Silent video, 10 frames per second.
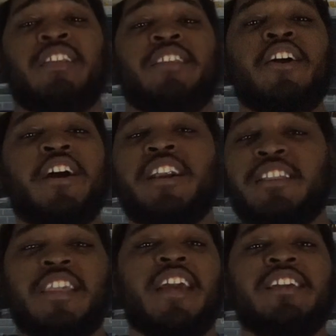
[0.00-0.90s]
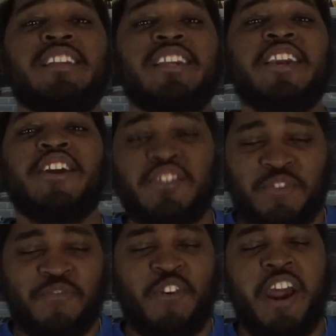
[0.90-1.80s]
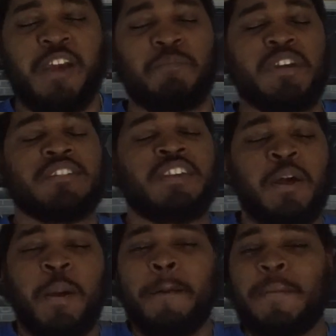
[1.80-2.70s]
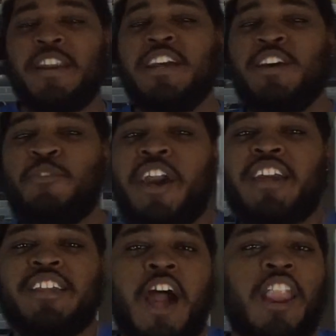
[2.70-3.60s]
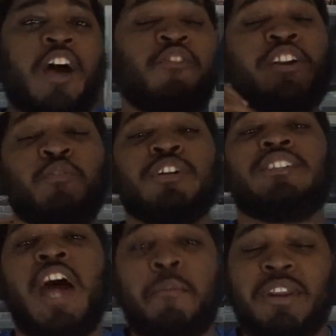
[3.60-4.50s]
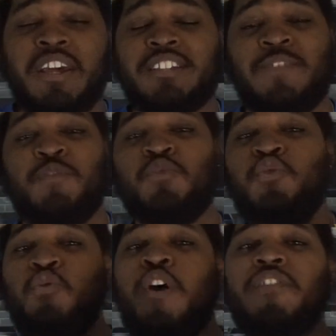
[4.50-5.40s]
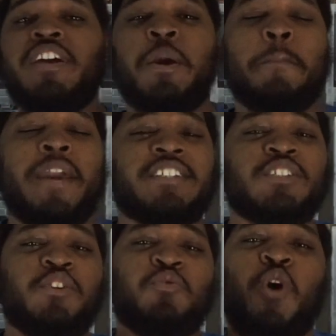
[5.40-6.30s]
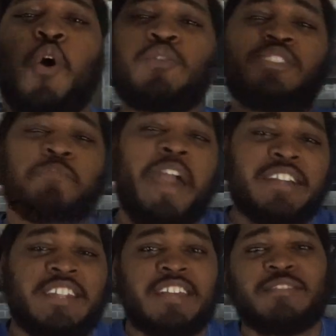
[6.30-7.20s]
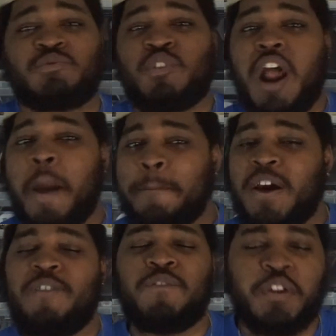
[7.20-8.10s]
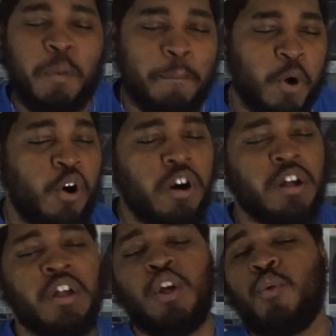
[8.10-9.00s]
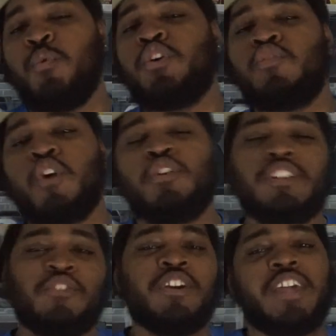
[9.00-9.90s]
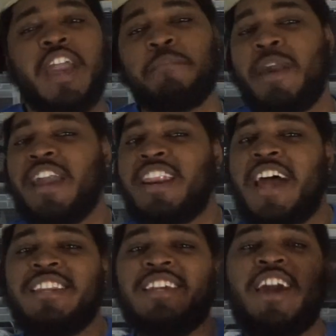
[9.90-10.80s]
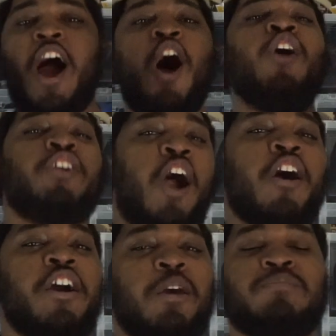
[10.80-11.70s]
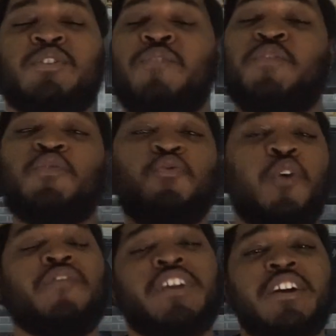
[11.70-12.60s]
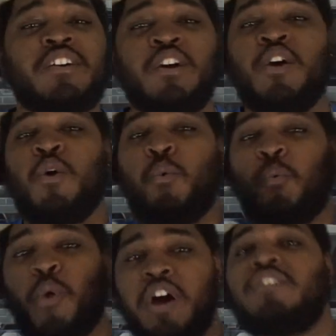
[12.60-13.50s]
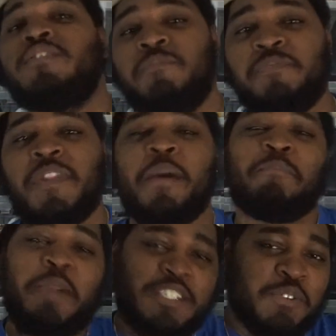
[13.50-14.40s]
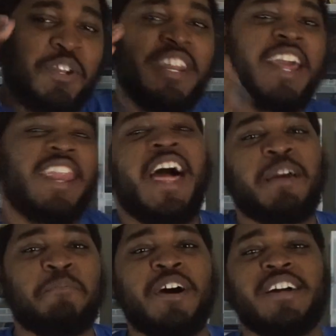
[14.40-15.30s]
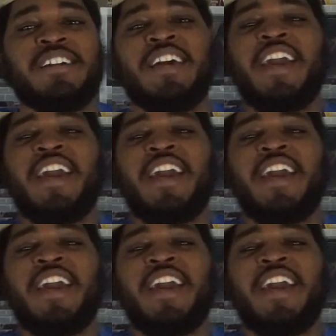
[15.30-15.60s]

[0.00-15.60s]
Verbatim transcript: They aren't anything near the fragments. But anyway, y'all already know what time it is. If you new over here, make sure you hope smash that subscribe button for your boy. We're on the road to 3K, man, and I need all y'all help. So if you new over here, welcome. Make sure you hit that like button.